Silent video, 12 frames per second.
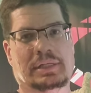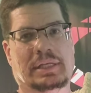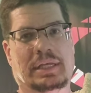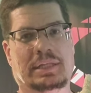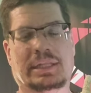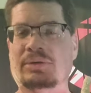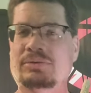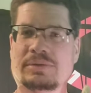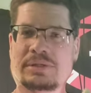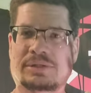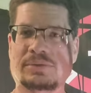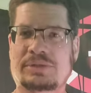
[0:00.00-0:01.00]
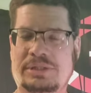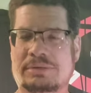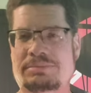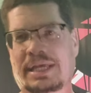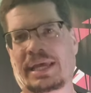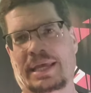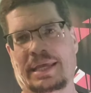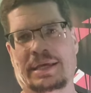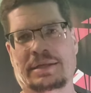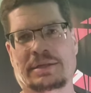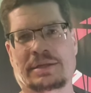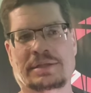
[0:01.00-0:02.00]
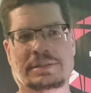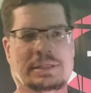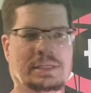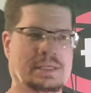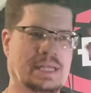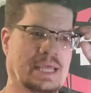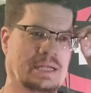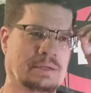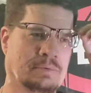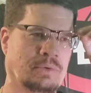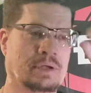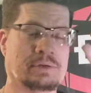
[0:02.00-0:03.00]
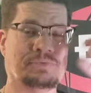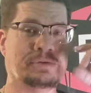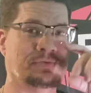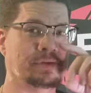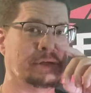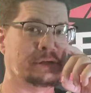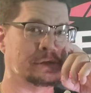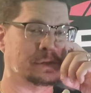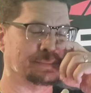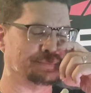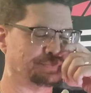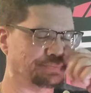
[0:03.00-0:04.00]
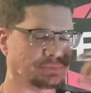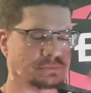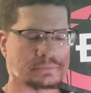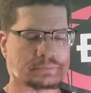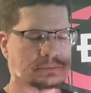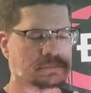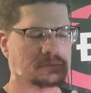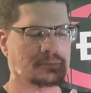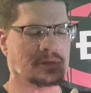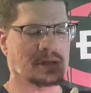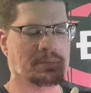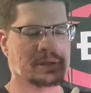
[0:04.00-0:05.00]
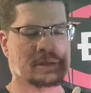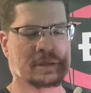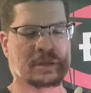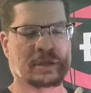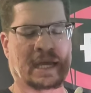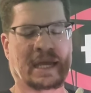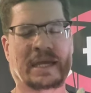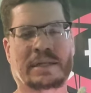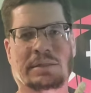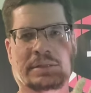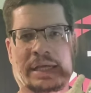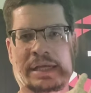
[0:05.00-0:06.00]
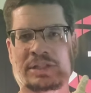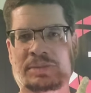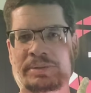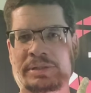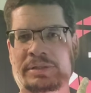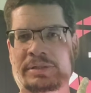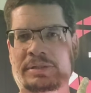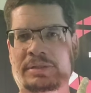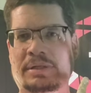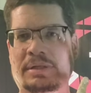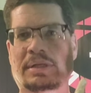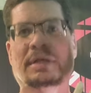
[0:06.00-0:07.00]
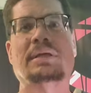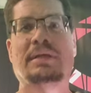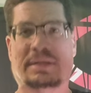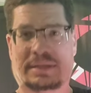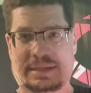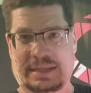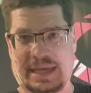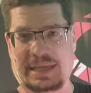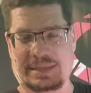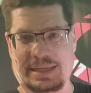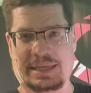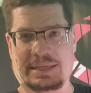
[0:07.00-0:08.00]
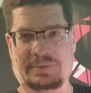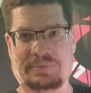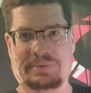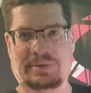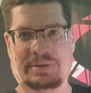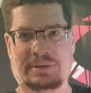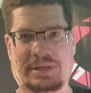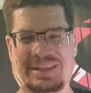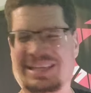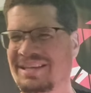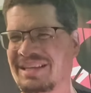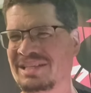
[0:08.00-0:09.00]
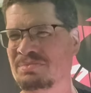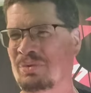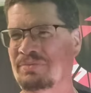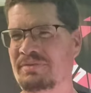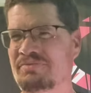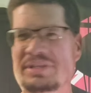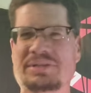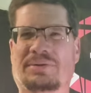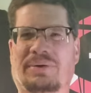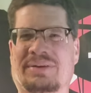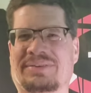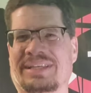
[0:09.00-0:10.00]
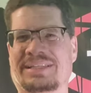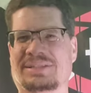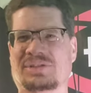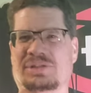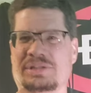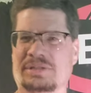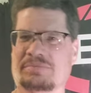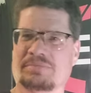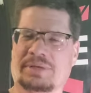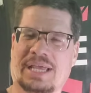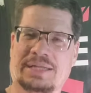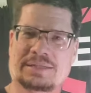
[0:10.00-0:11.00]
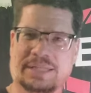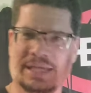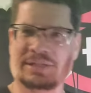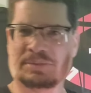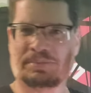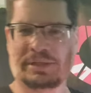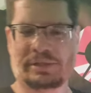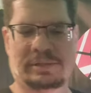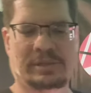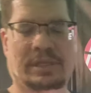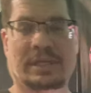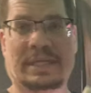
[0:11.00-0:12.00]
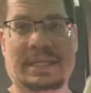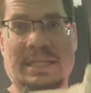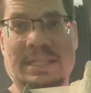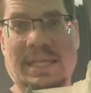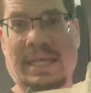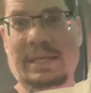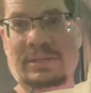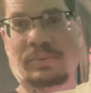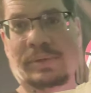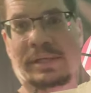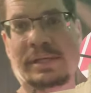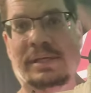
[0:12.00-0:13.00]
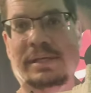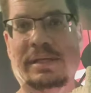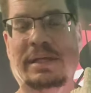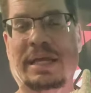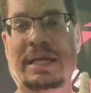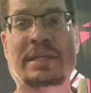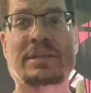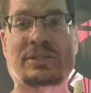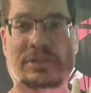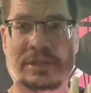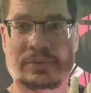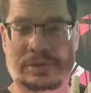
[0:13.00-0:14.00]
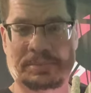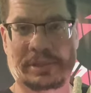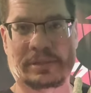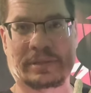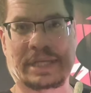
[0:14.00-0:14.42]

And those were the two ships I had as a kid. I had quite a few figures, but I had the land speeder. I had that. I think that's more of a vehicle. I don't think it's a ship. But I had the land speeder, the X-Wing, and the snow speeder.